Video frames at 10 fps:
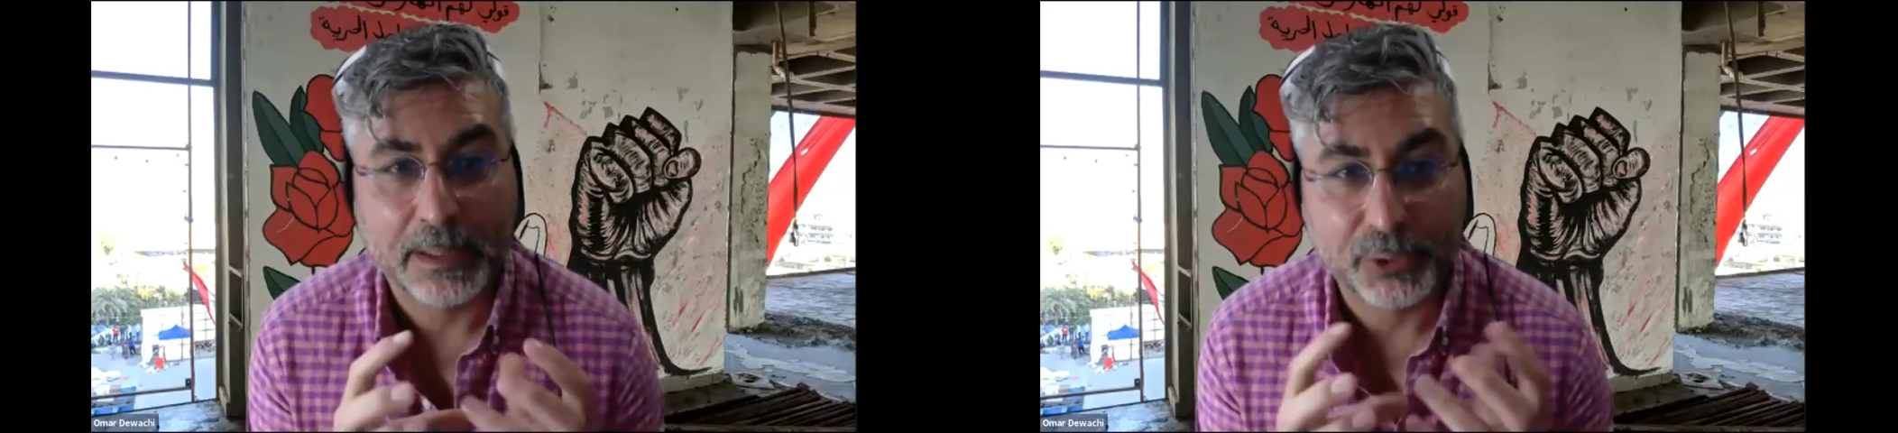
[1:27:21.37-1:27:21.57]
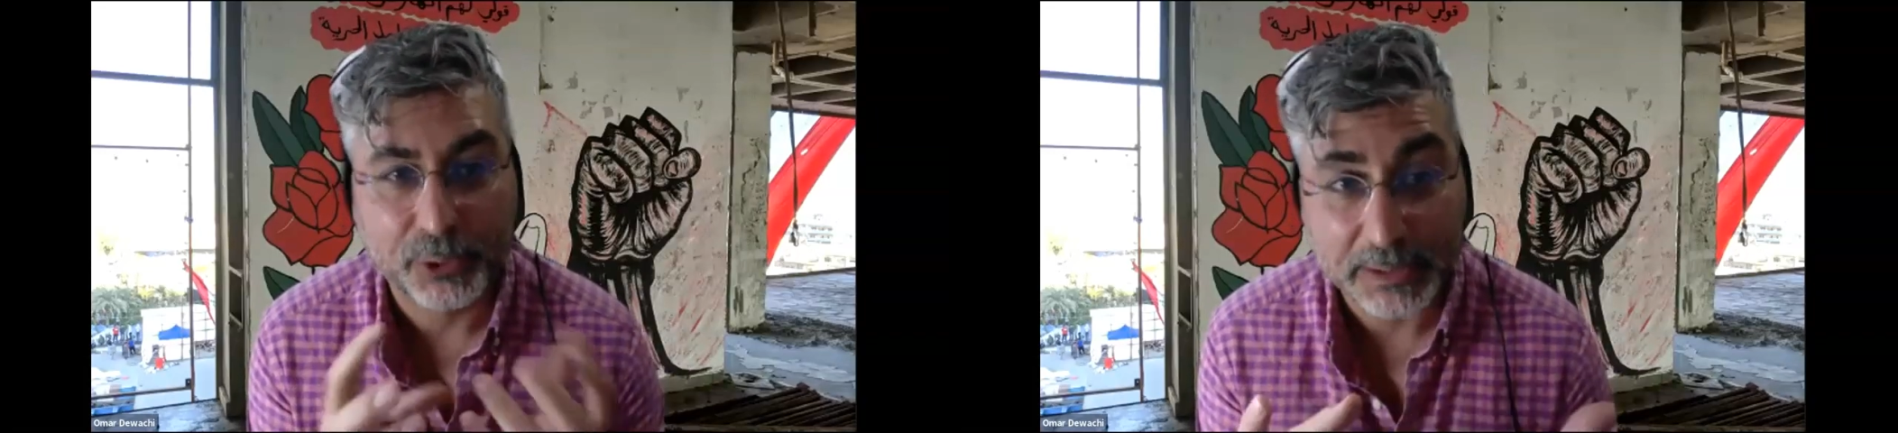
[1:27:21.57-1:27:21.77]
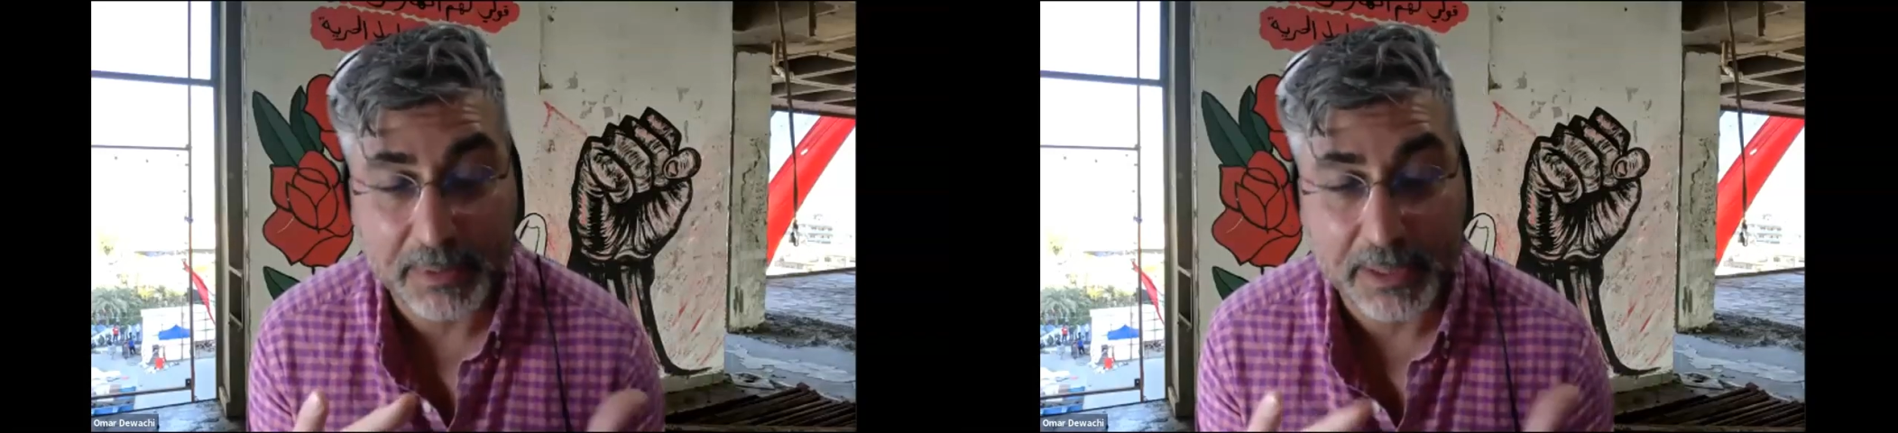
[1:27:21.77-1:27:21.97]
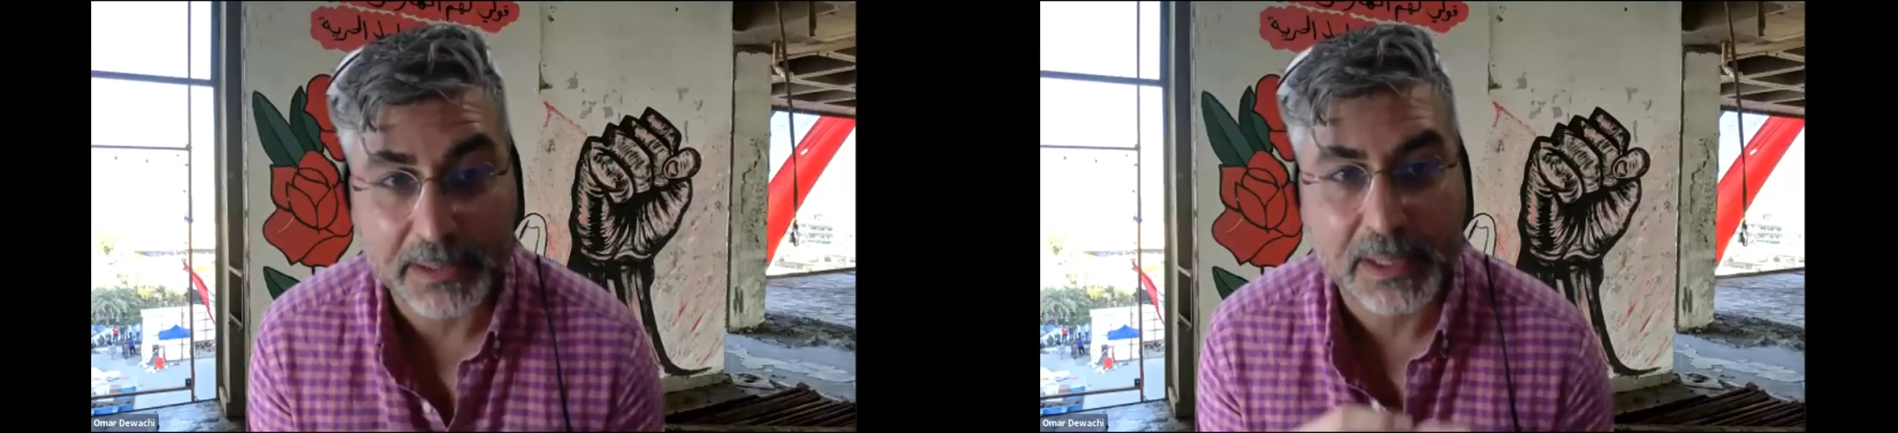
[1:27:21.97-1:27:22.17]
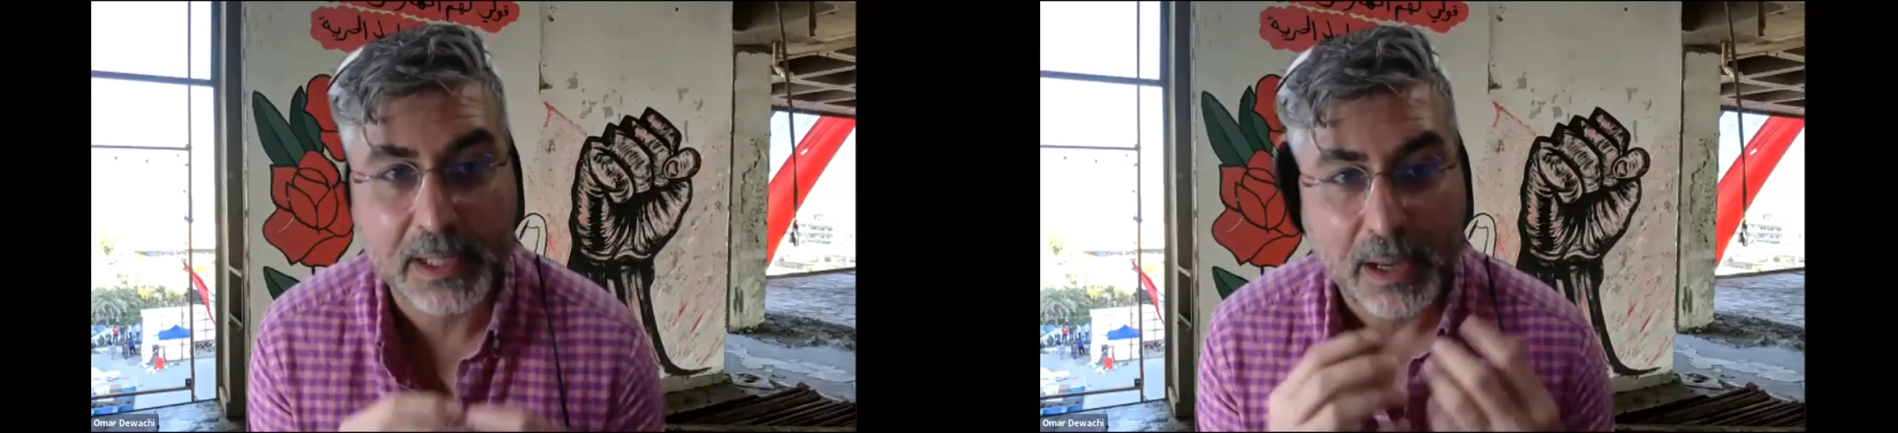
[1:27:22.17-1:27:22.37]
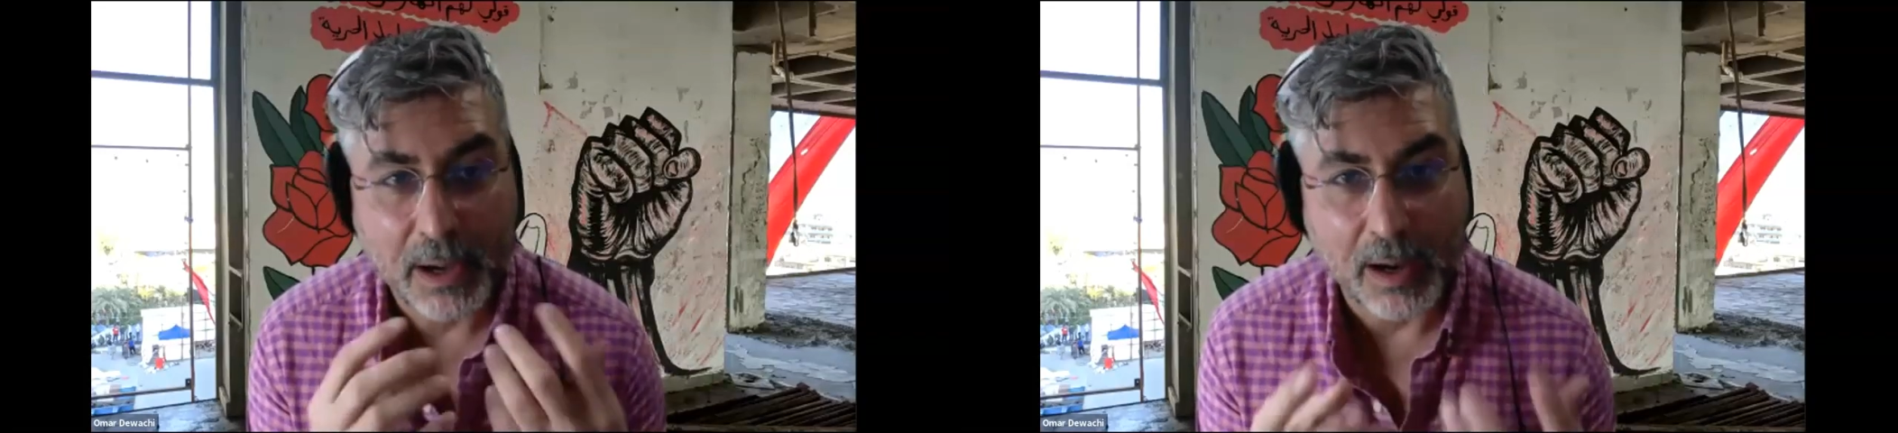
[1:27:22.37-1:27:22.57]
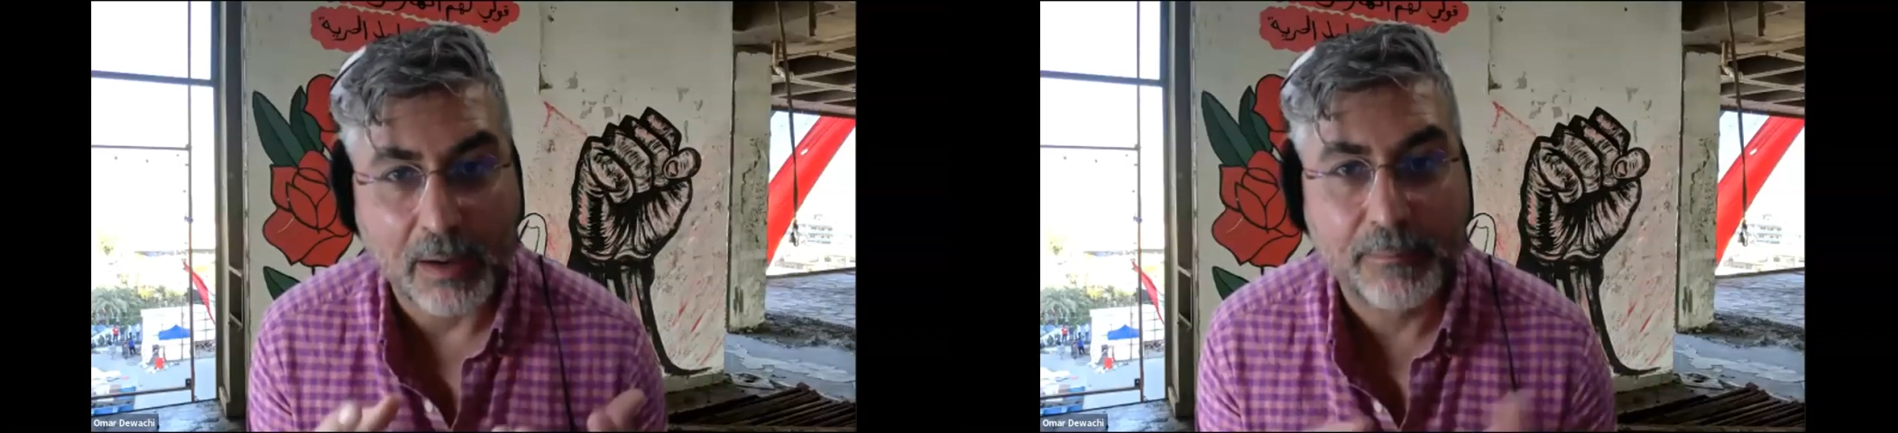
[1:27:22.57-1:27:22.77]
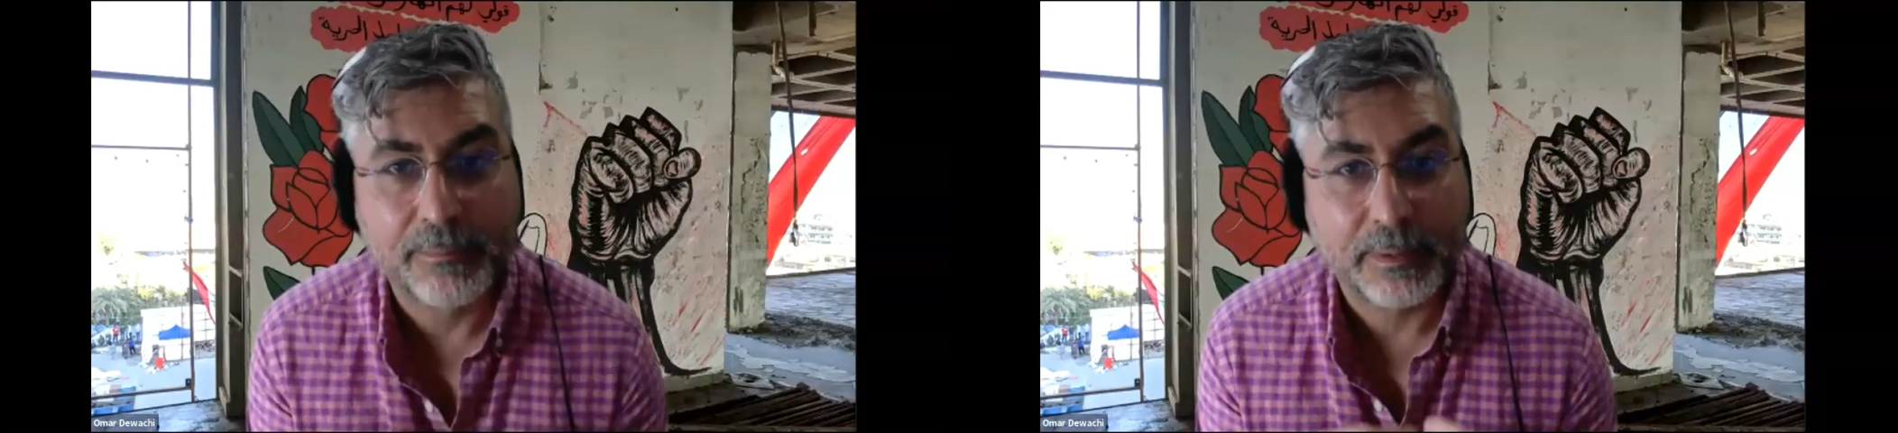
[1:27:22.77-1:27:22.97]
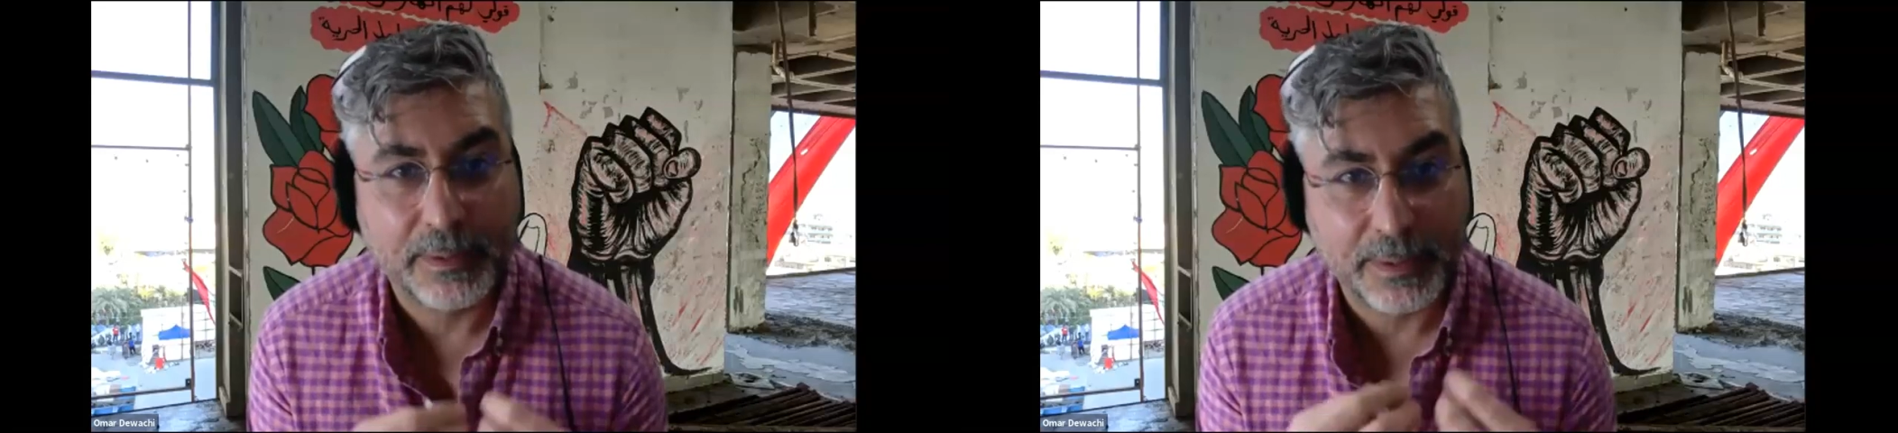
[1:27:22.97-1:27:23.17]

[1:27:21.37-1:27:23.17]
treatments of